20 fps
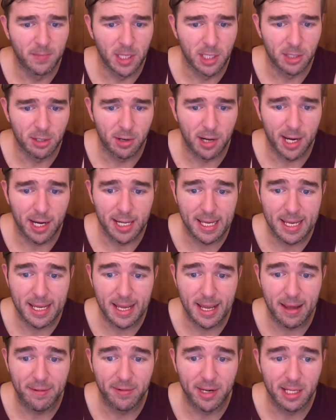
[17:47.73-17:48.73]
Is there any
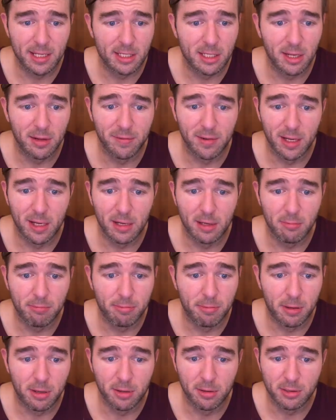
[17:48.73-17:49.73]
evidence of it
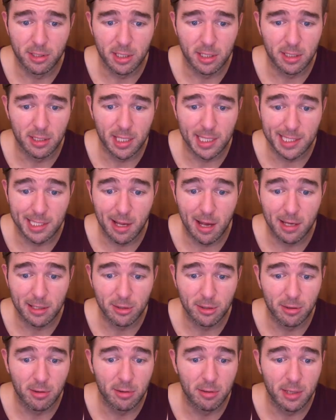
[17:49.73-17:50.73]
producing
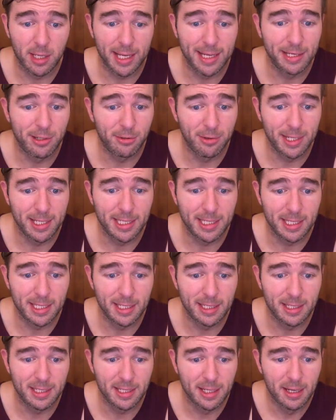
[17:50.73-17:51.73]
testosterone
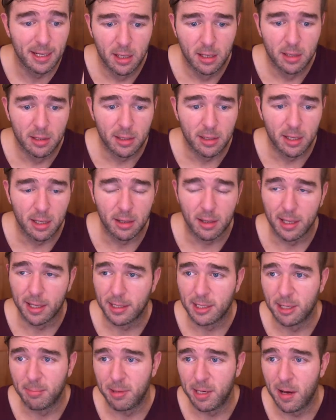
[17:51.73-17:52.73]
increases? No,
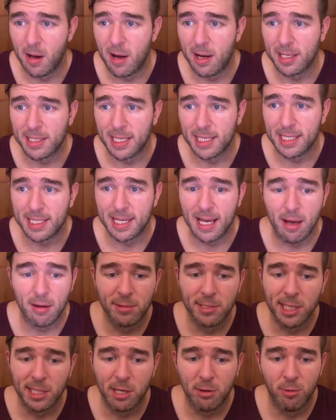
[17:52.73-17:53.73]
like, to be honest, it
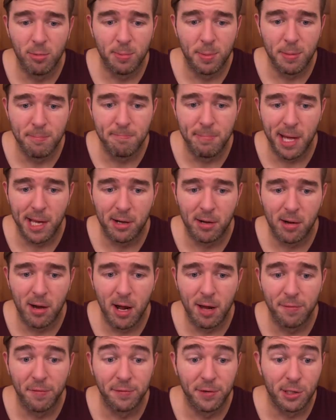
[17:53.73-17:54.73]
sounds like you would be better
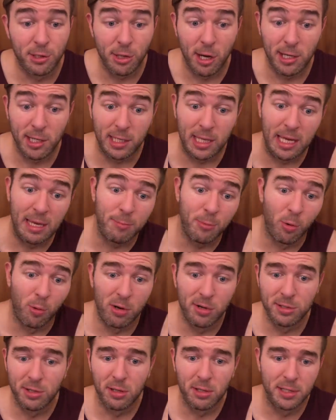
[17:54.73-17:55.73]
off if you're trying to keep
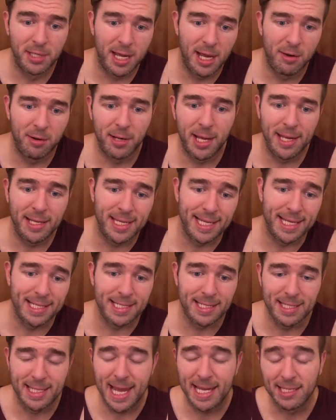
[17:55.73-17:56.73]
cortisol down and
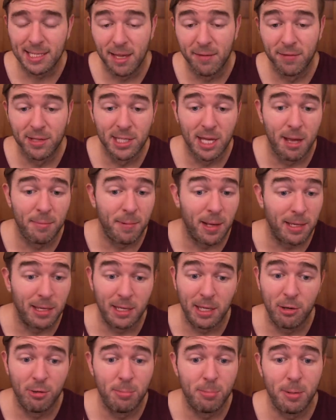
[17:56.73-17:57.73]
test levels up. I
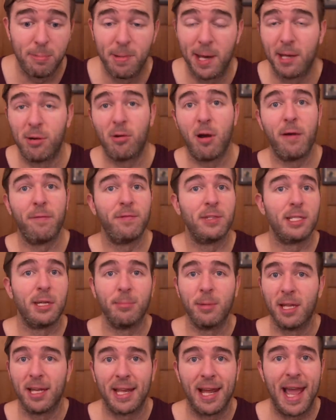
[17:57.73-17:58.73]
think you would be better off with
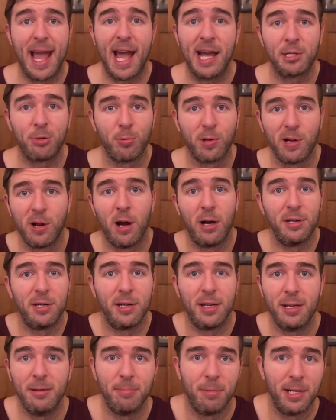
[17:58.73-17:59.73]
something like an
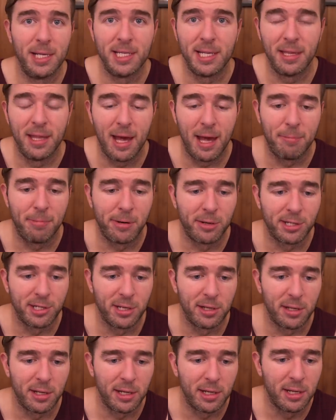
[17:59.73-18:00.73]
ashwagandha in place of that,
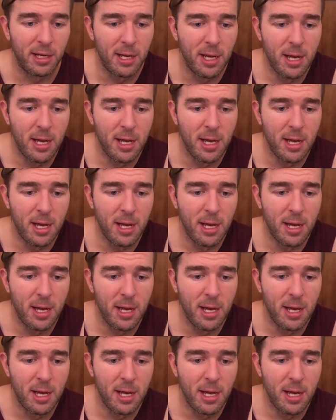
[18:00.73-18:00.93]
personally.